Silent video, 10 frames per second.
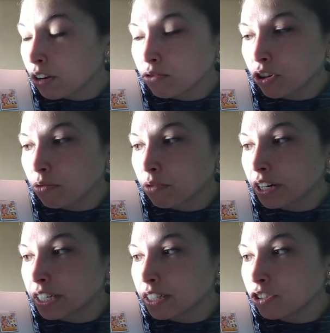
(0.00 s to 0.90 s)
Don't
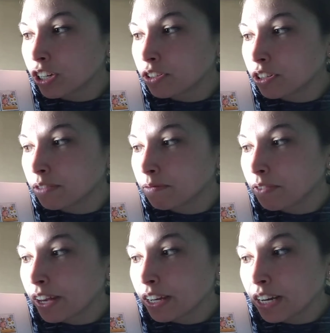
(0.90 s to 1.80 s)
worry, said Chester.
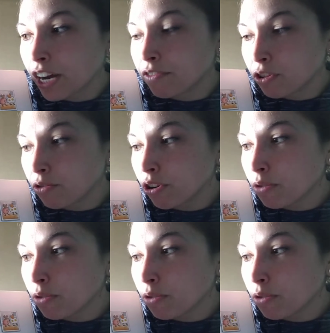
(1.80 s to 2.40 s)
Now if you grow